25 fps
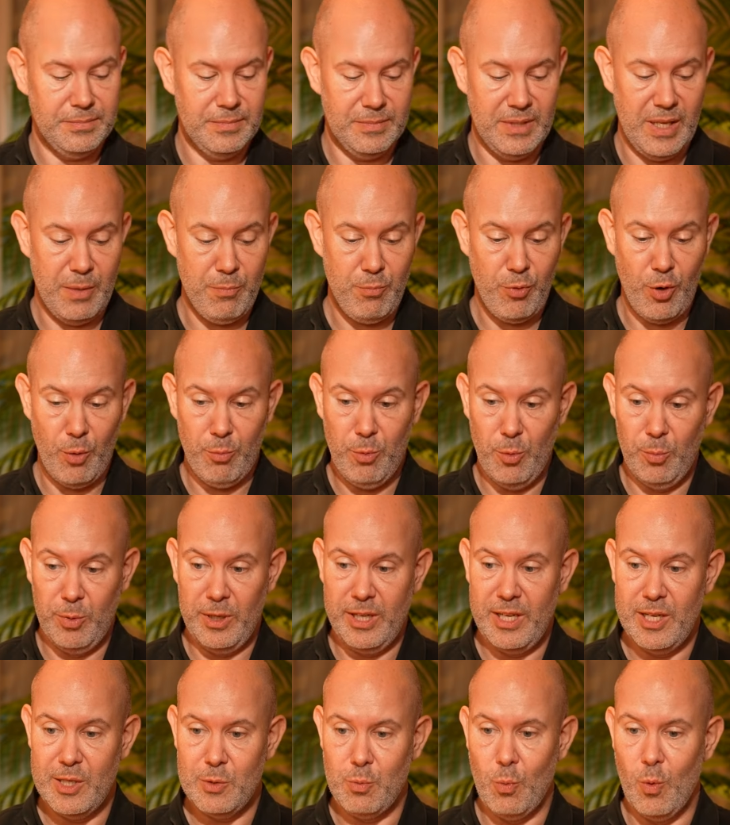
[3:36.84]
it
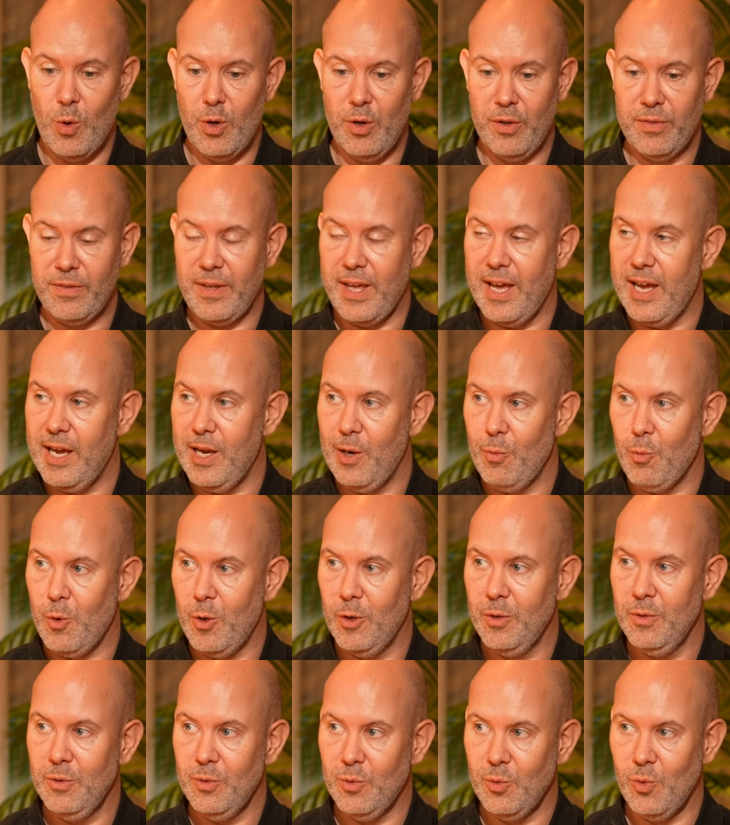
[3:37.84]
probably is worth getting
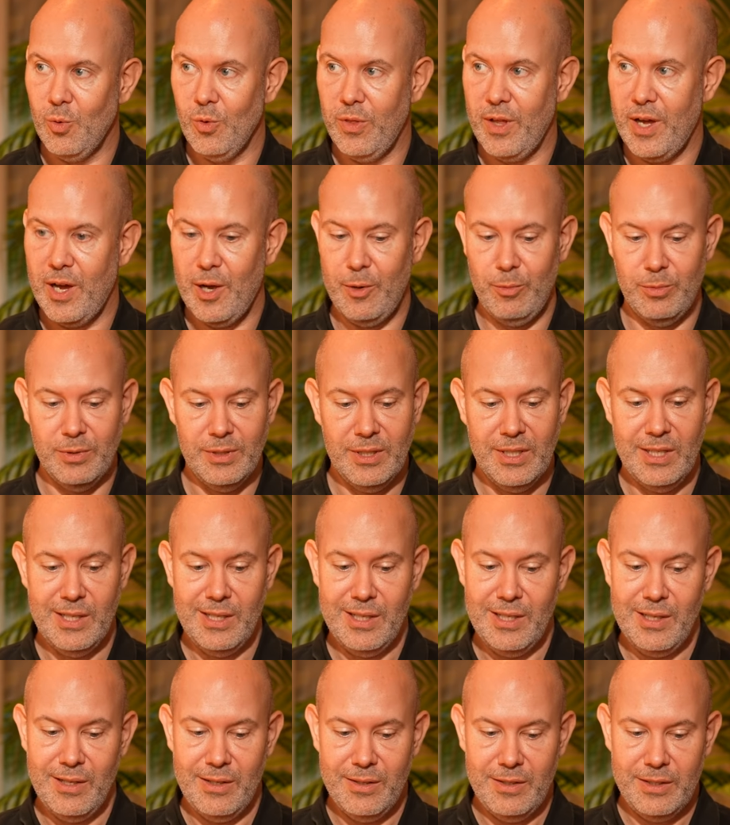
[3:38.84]
one, although
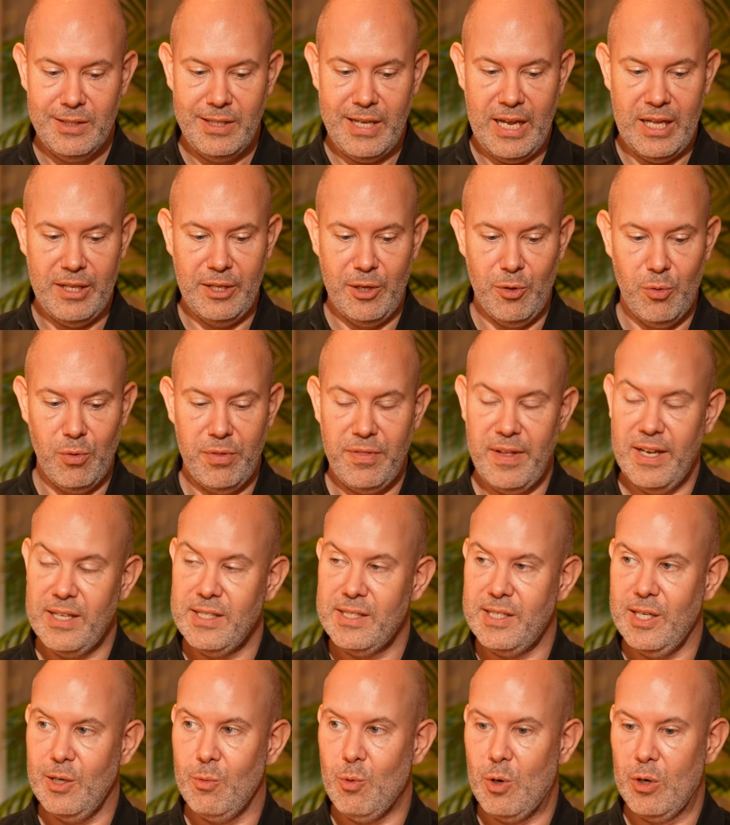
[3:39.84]
getting the
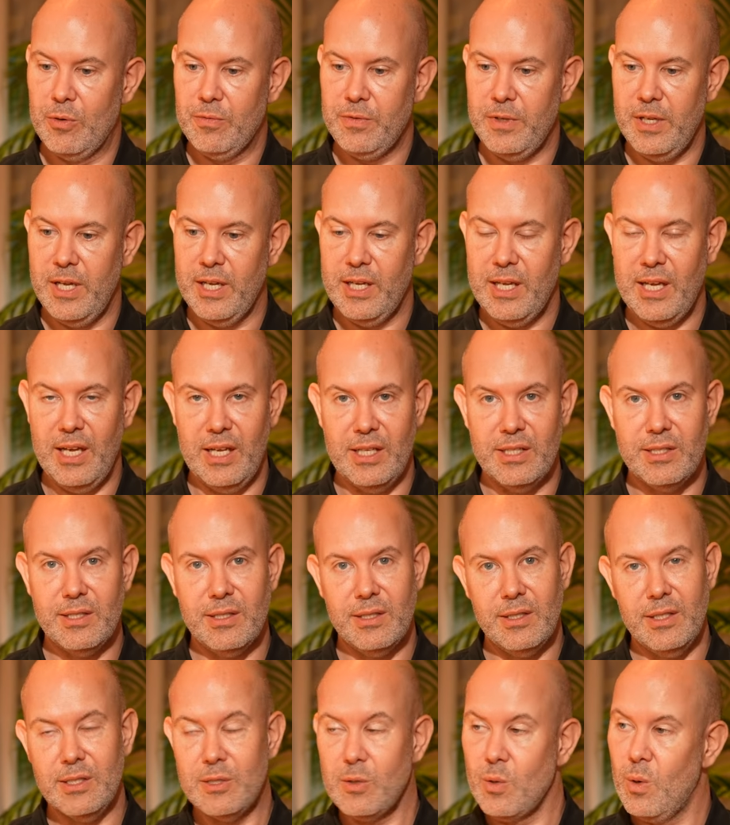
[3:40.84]
authentic one for your
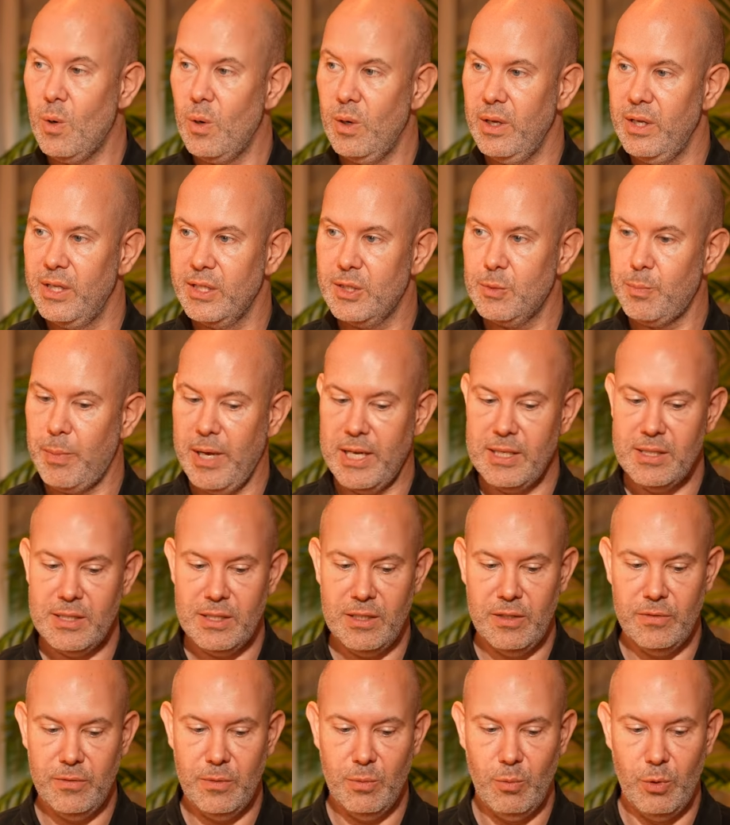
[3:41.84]
kids is quite
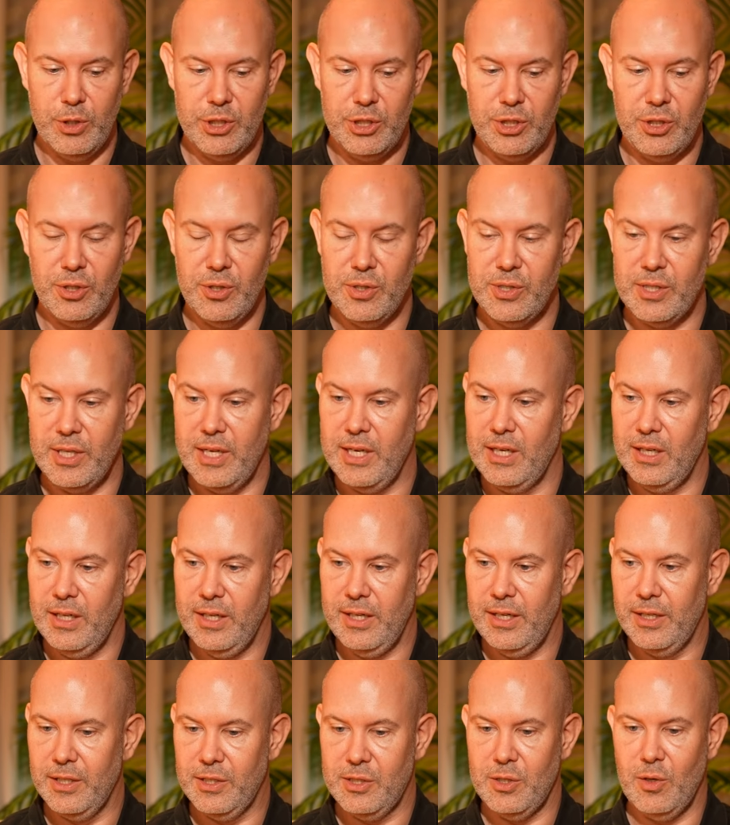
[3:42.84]
expensive, which does then
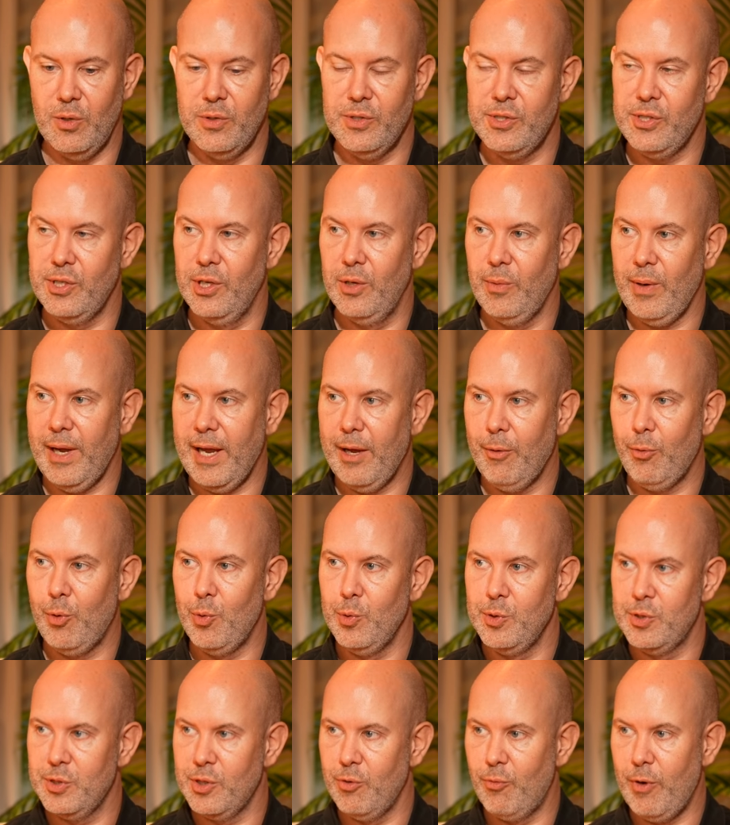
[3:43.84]
lead us on to how
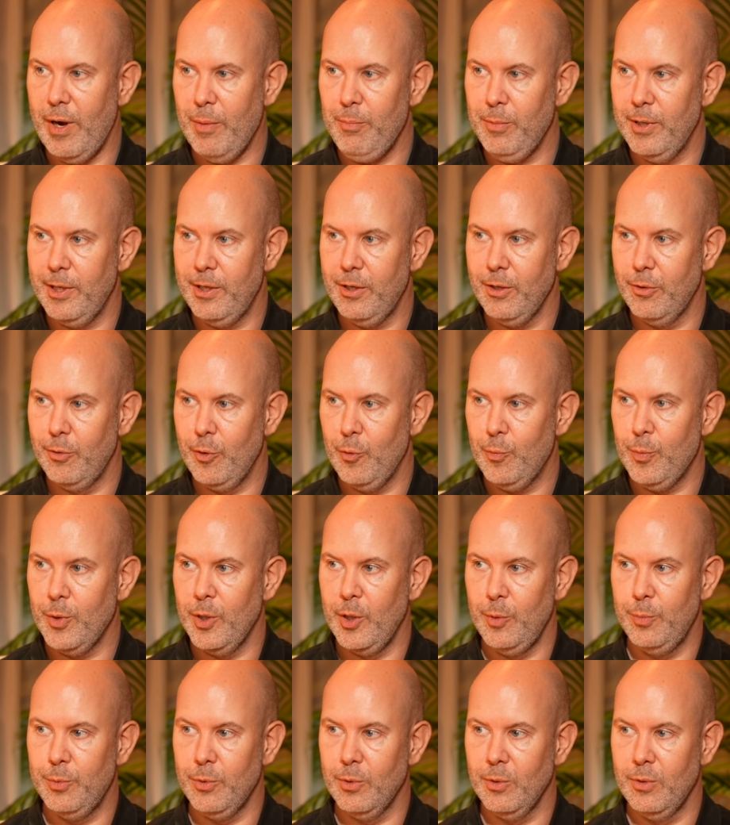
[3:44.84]
good's the replica if
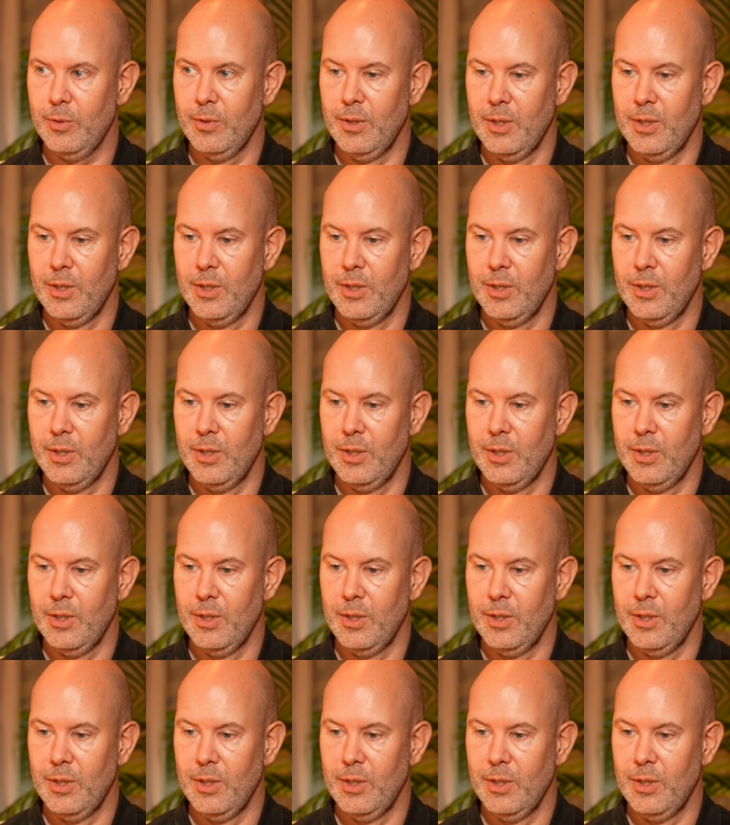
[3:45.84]
people